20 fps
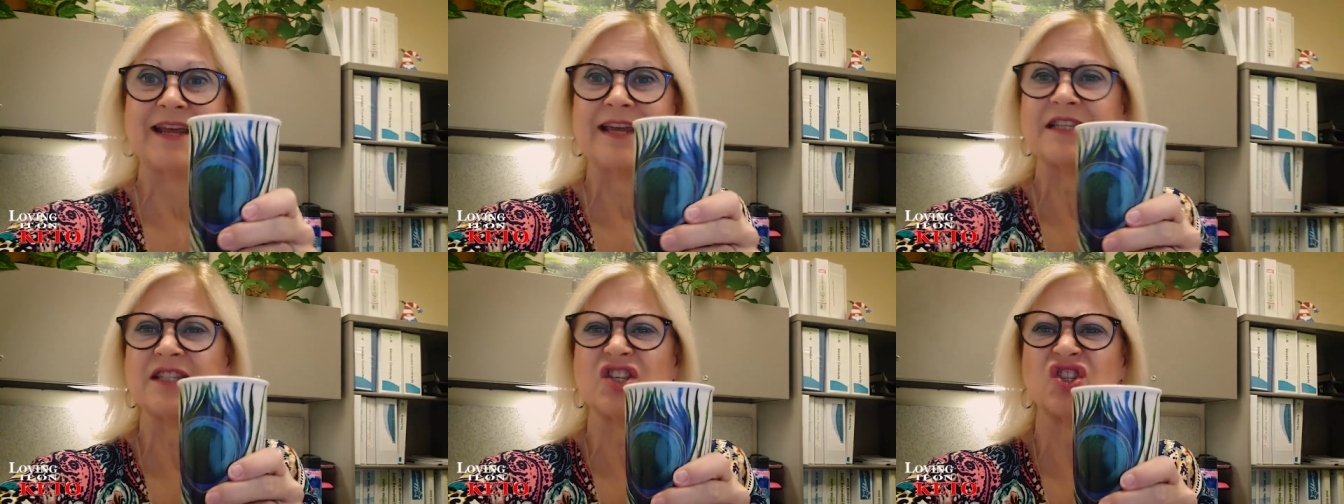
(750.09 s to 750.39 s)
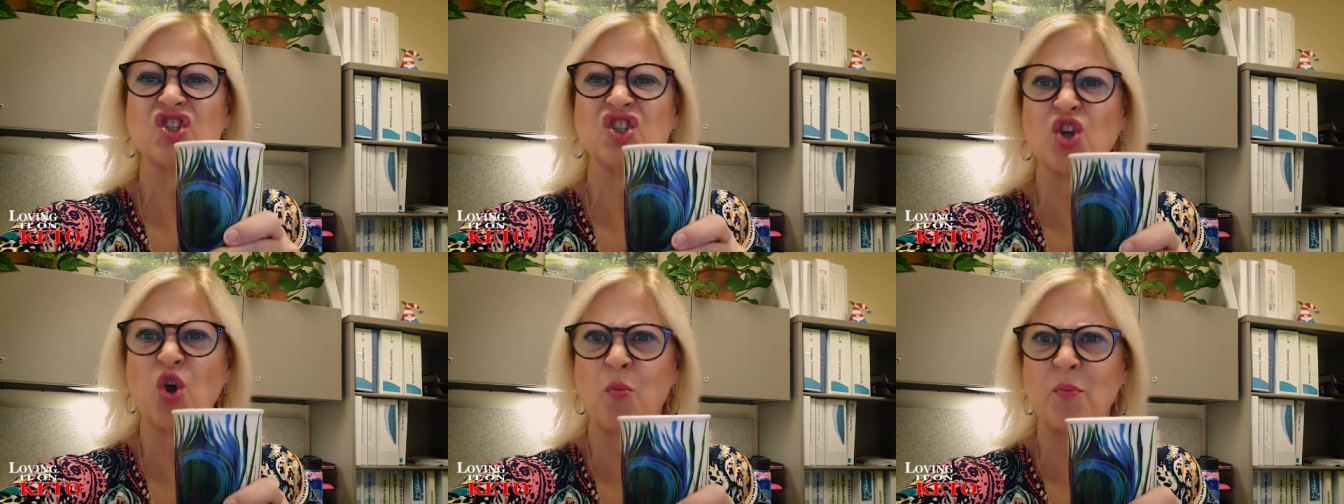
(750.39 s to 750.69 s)
It's
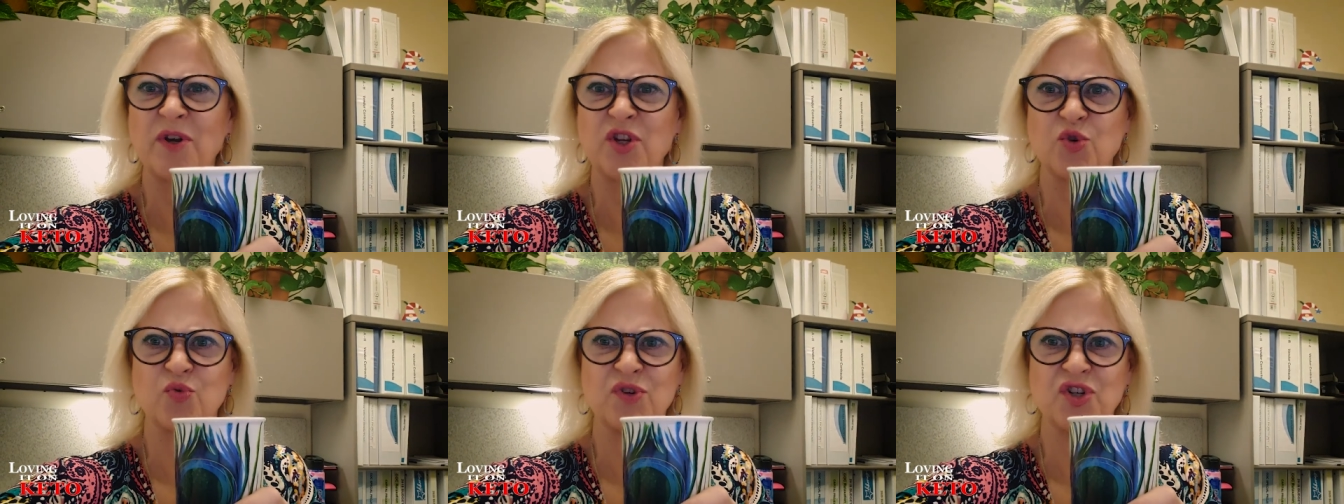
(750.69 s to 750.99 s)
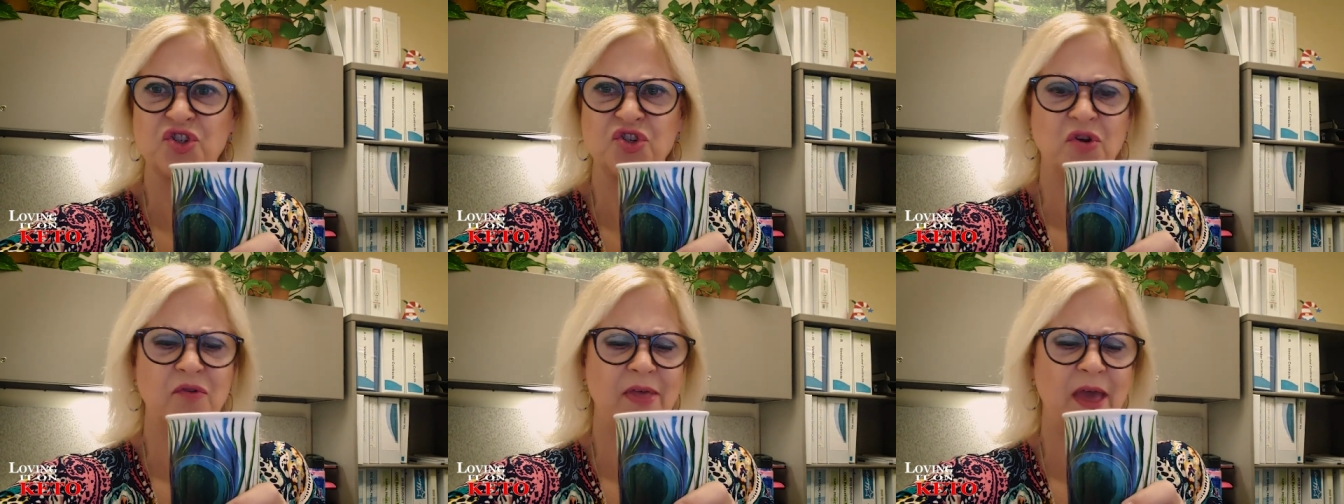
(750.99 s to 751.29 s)
so much
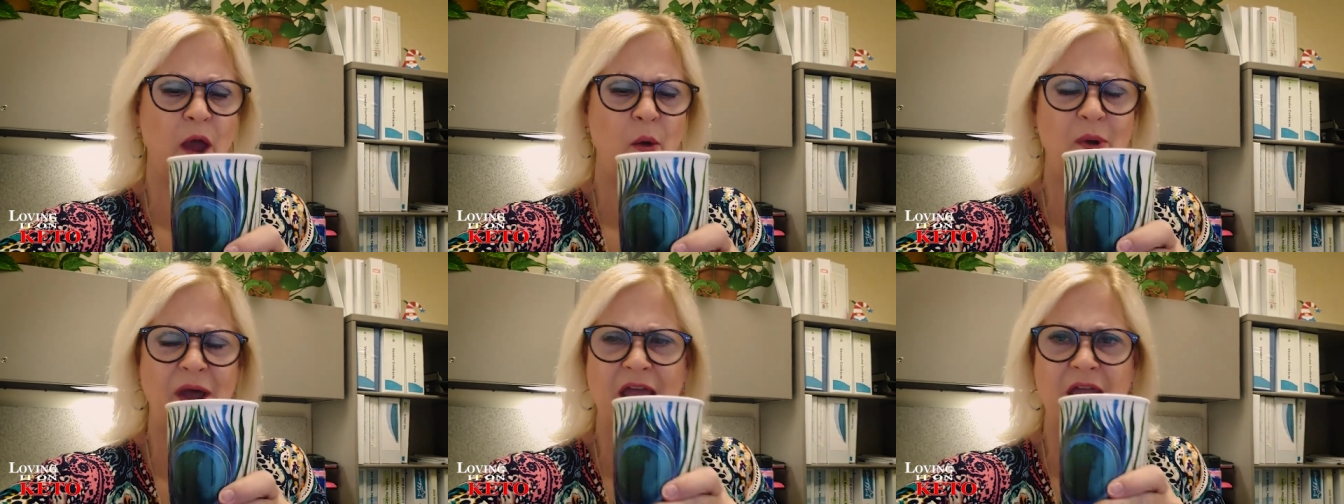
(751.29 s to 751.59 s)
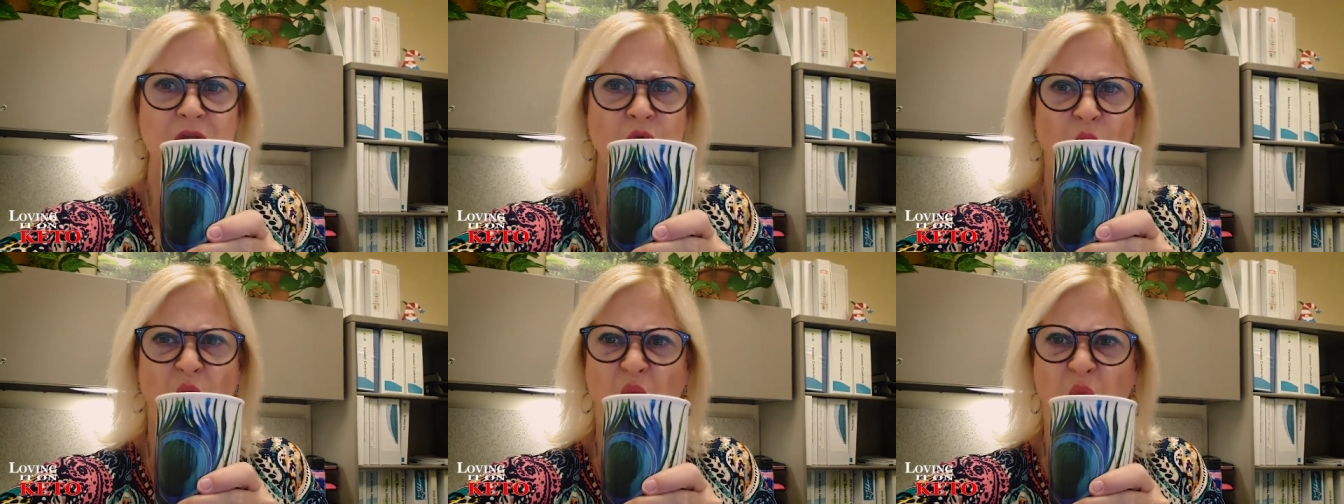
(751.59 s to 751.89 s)
richer that
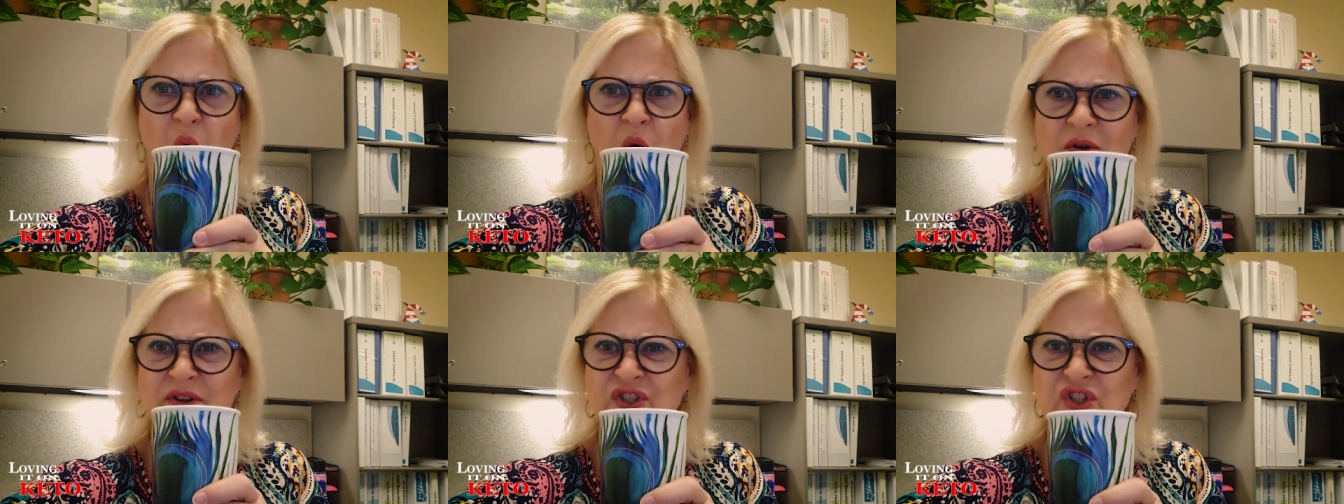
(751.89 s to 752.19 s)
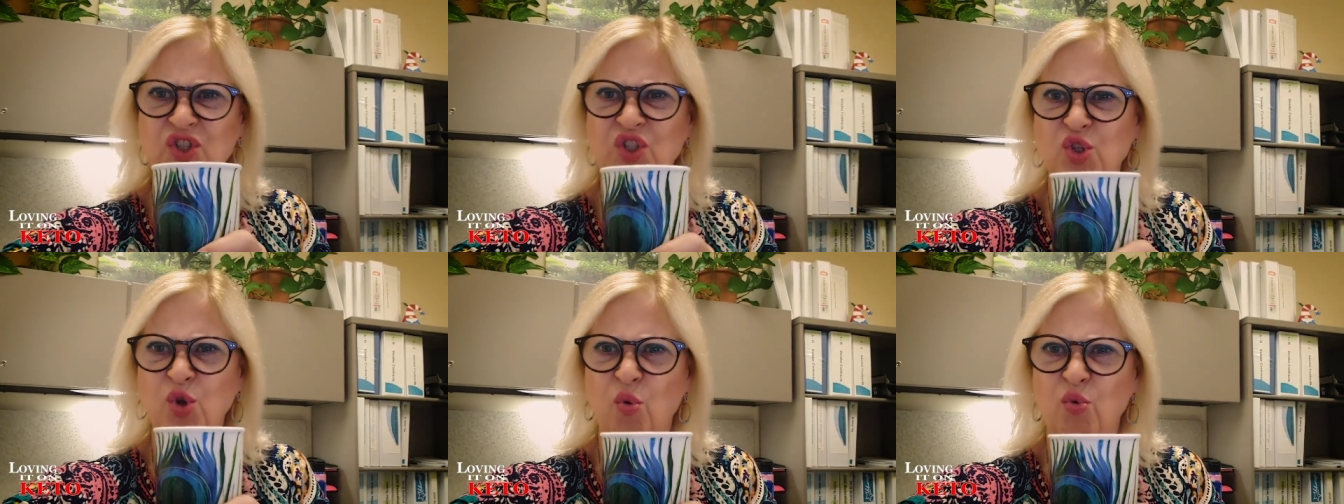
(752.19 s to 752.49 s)
way. Oh,
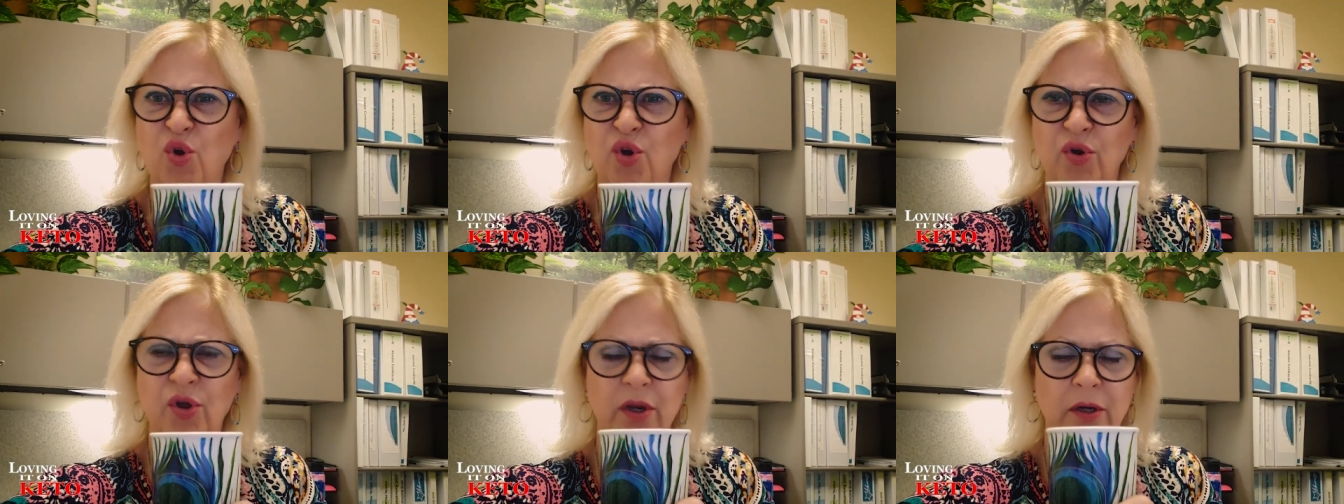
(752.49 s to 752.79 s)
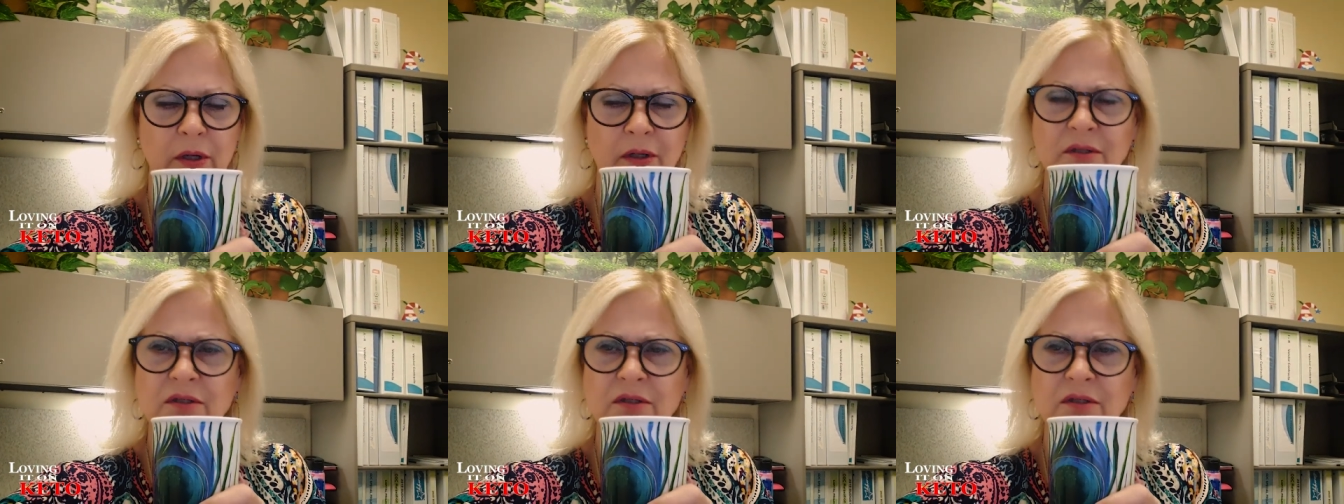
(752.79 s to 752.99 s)
so good,